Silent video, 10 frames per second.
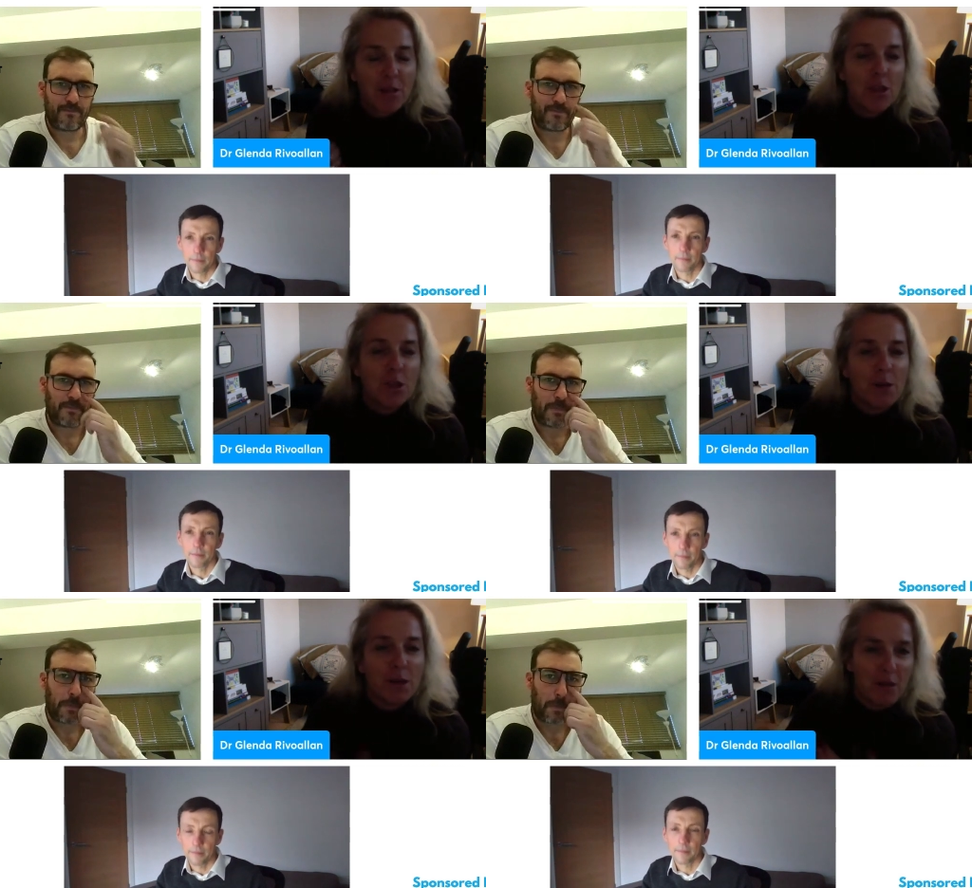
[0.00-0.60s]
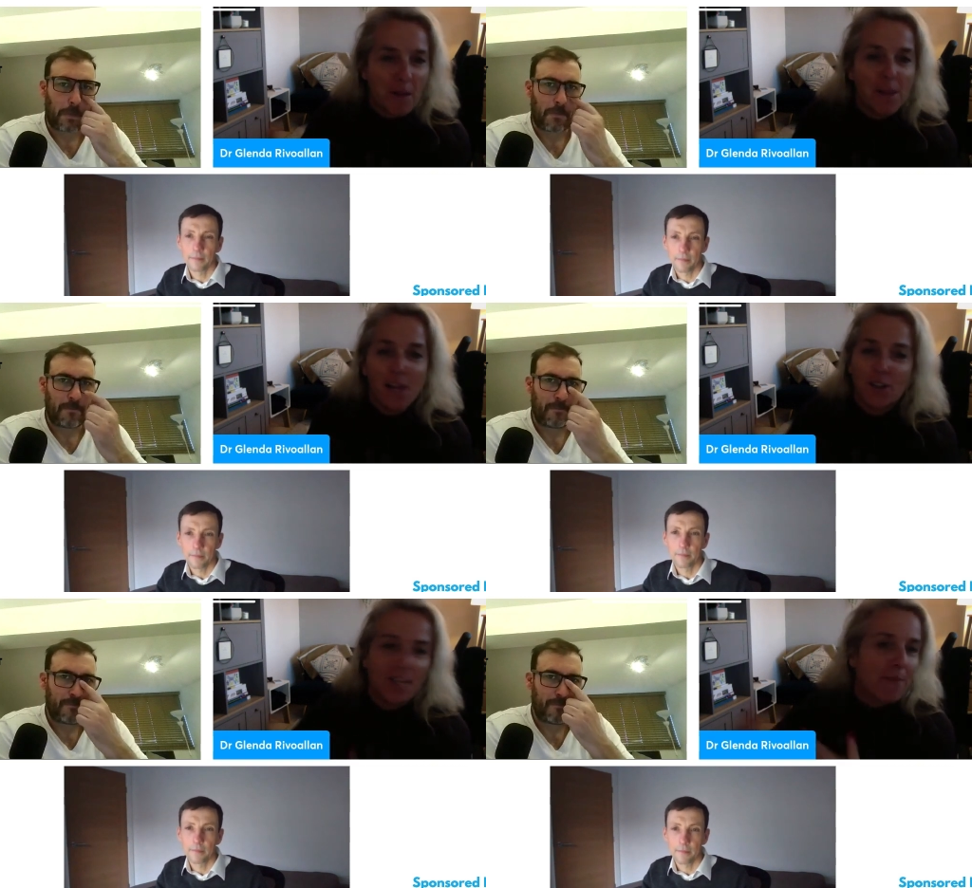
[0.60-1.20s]
Speaker 1: to a similar
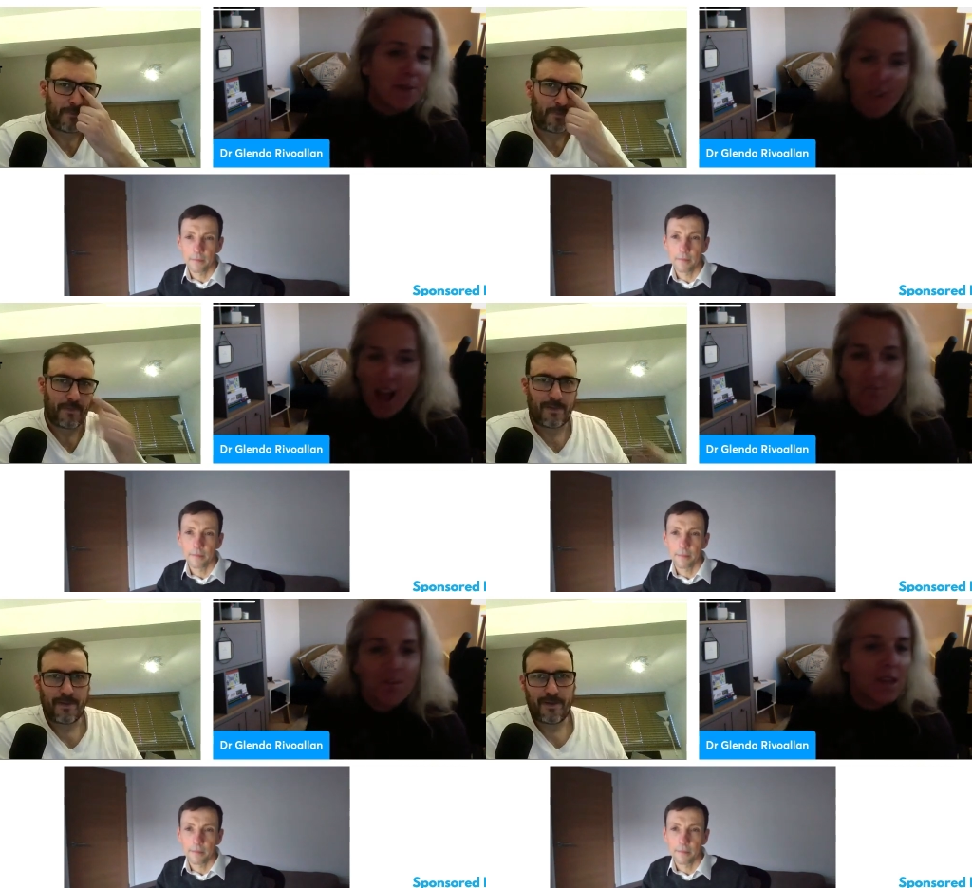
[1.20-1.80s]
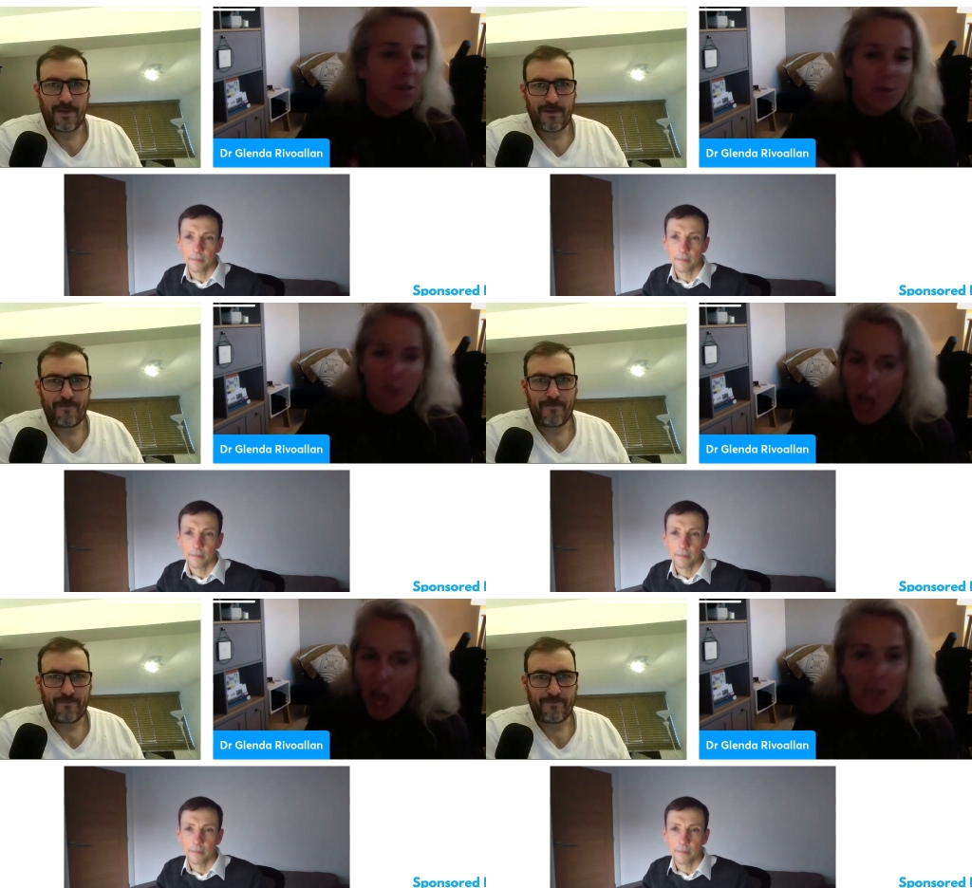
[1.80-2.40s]
demographic
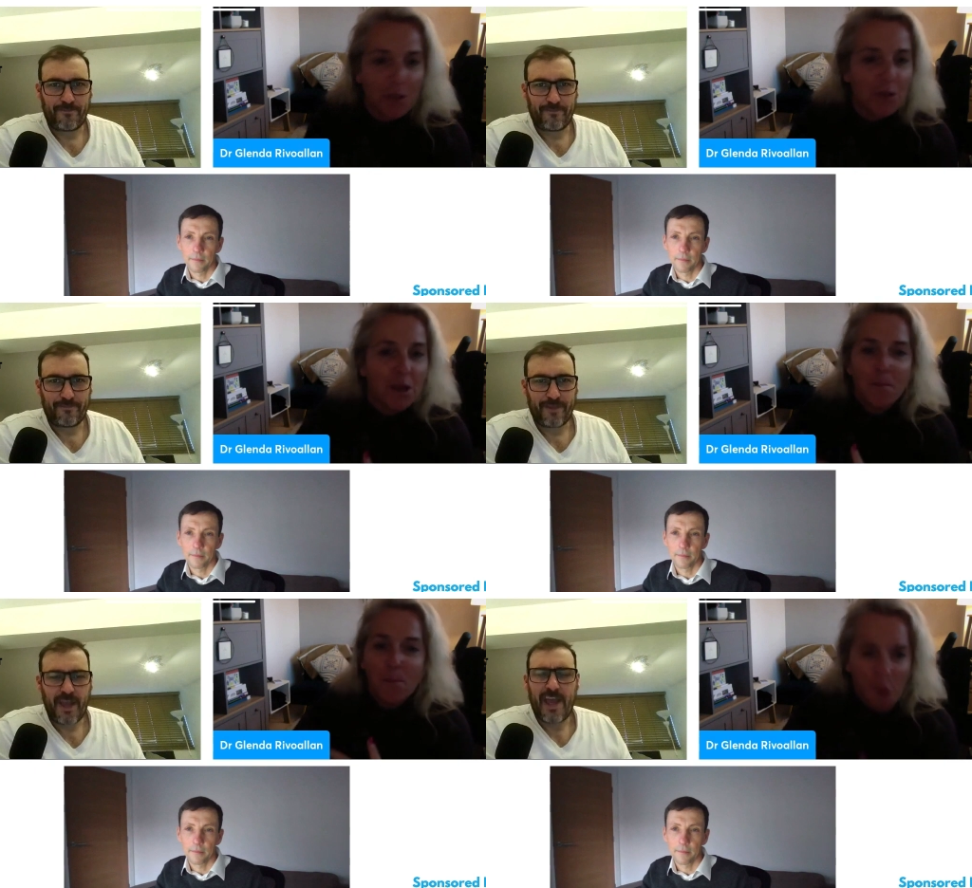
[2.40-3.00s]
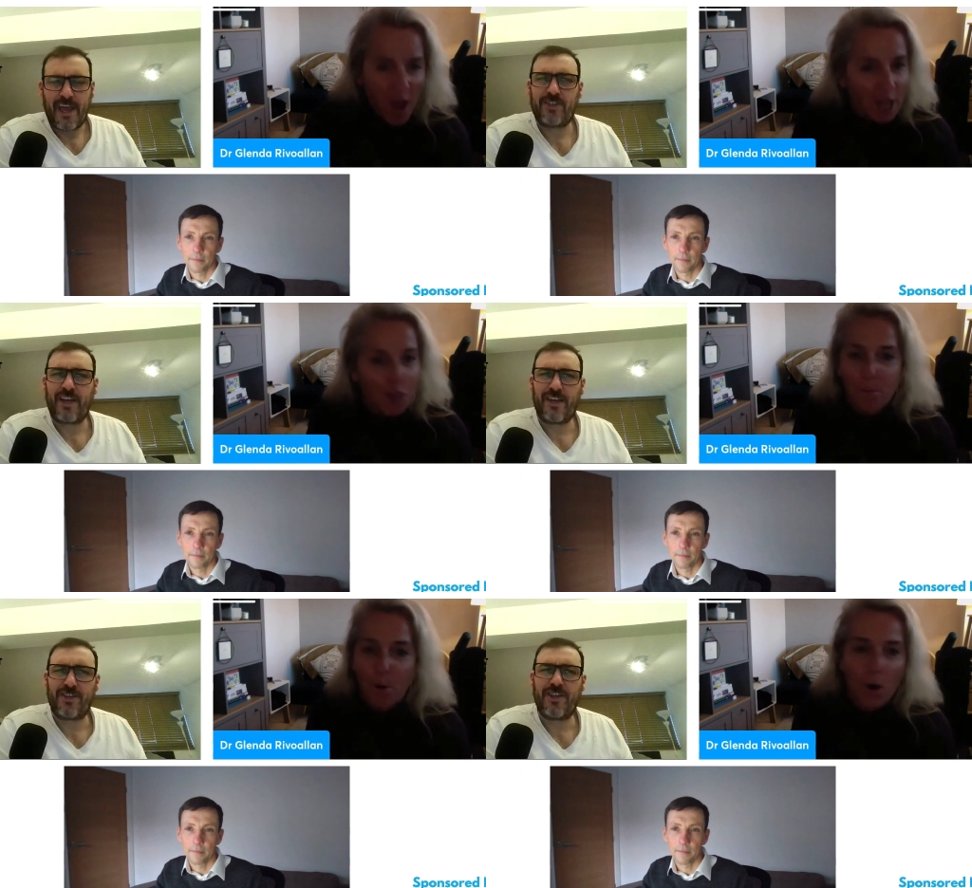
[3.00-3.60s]
size
Speaker 2: price.
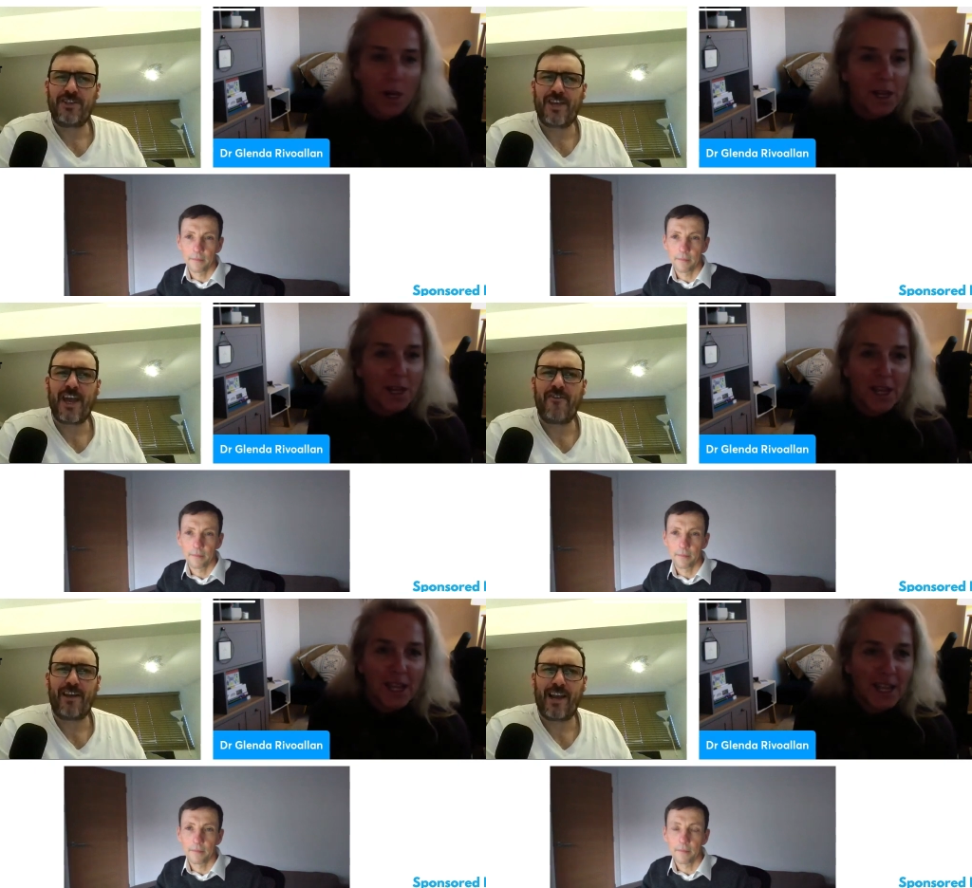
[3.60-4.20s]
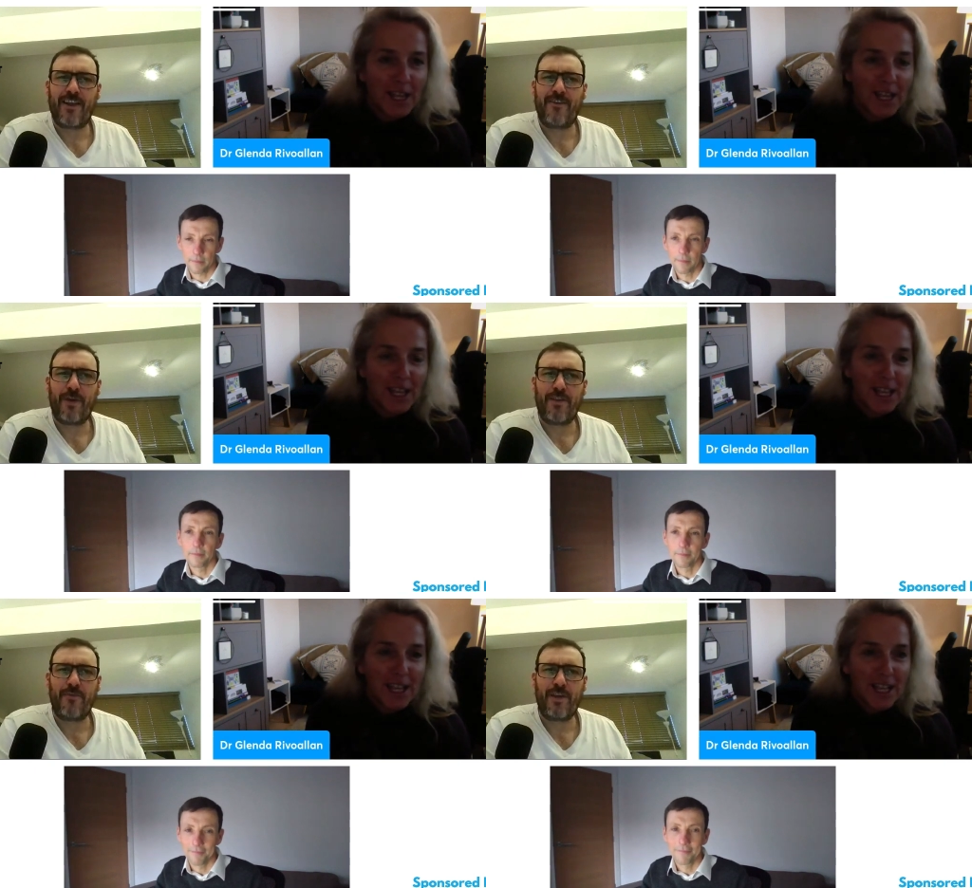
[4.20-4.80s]
Isn't it scary, Glenda, when
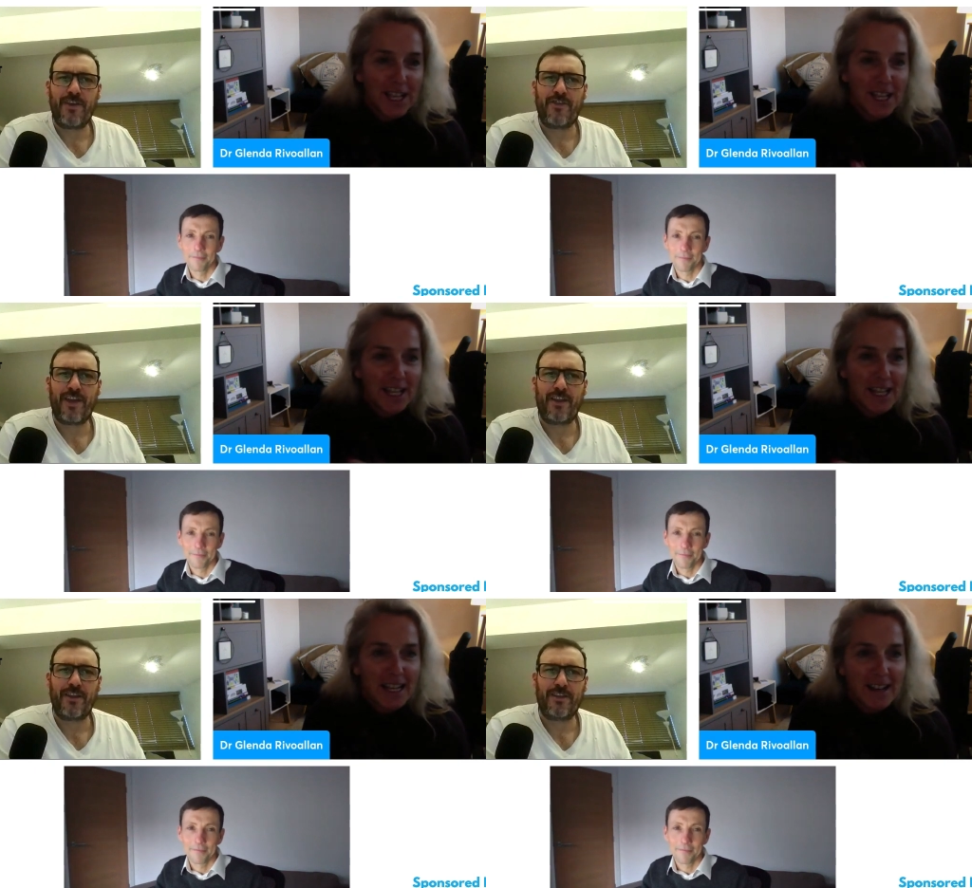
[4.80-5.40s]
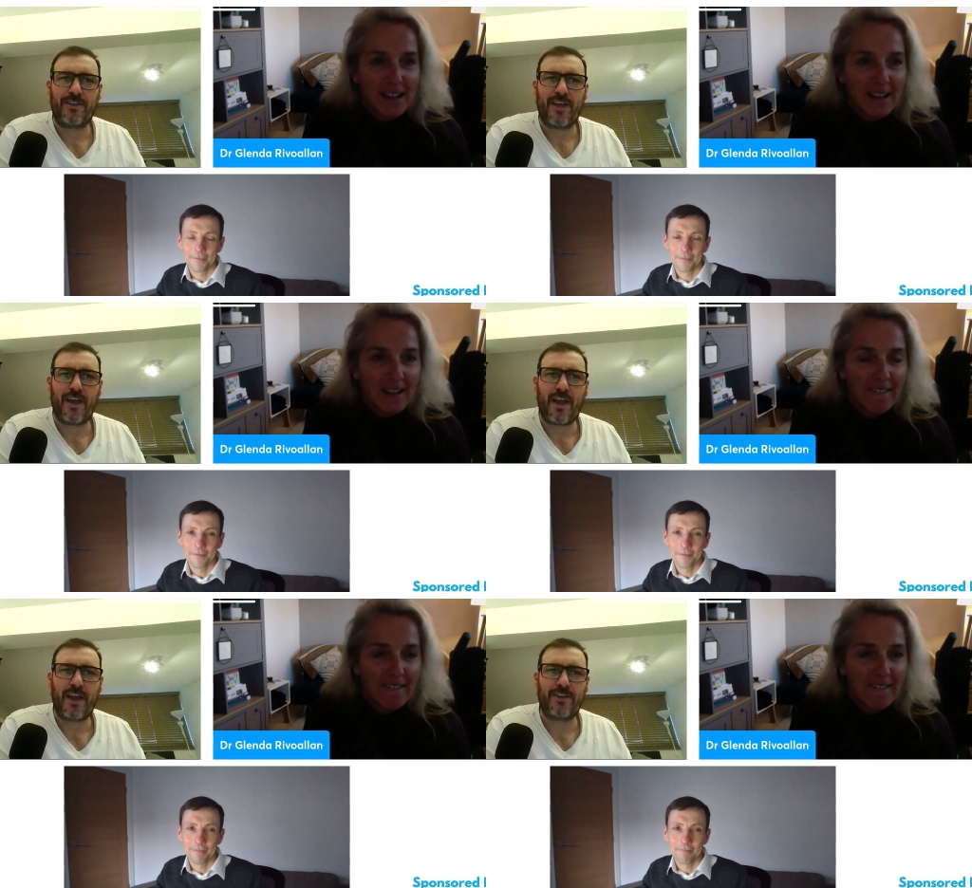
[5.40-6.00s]
you, when you think that
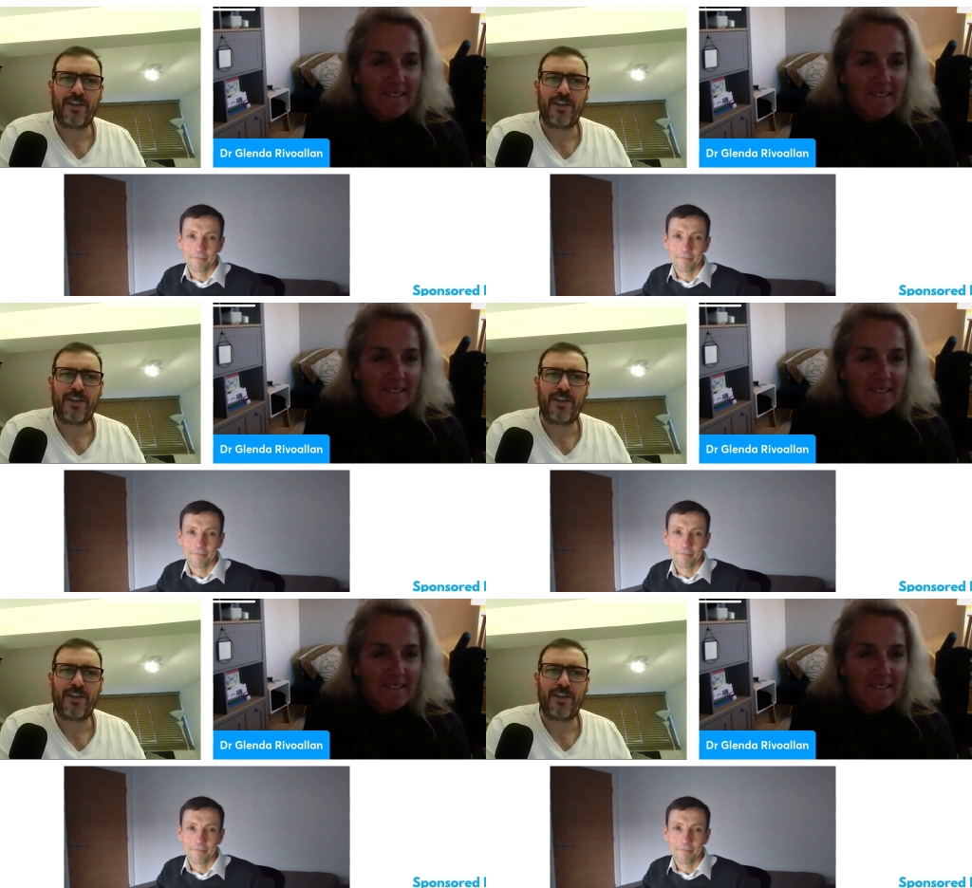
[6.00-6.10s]
uh, as an